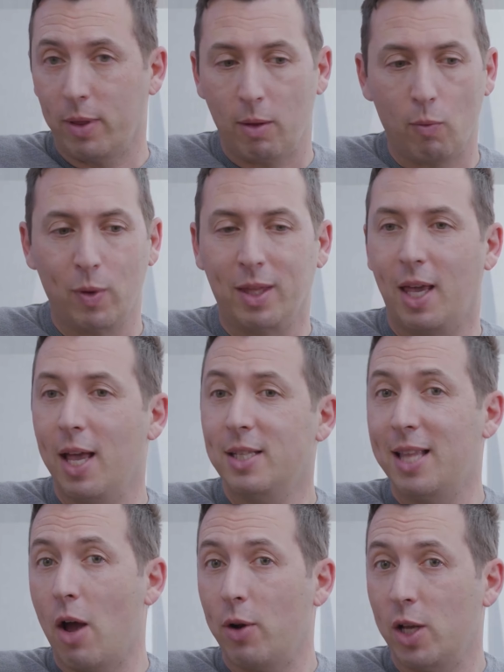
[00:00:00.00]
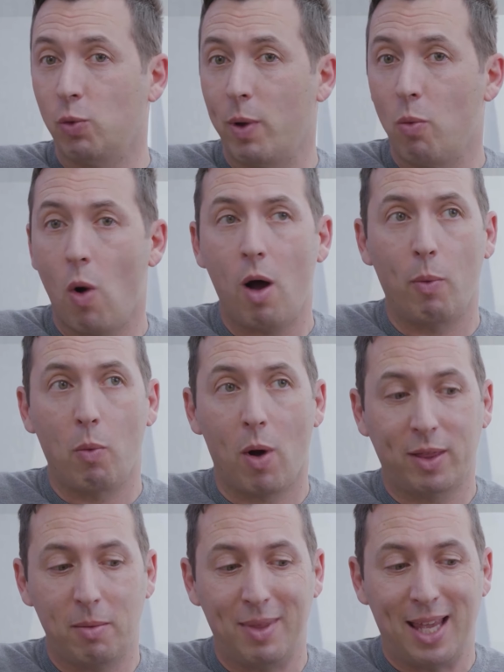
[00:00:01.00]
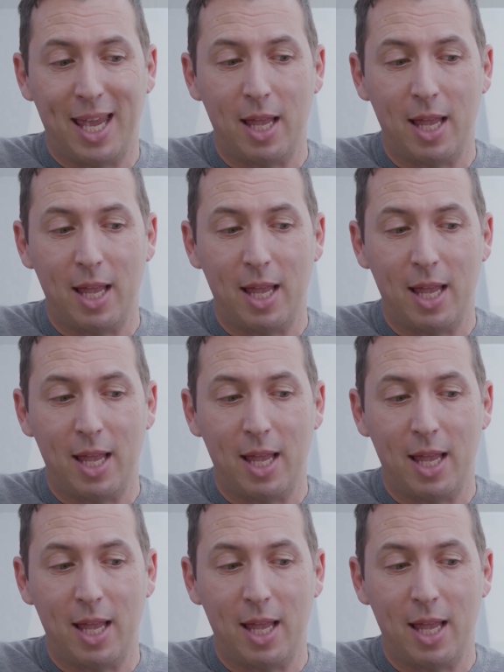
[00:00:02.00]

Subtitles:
With kids nowadays, we want them to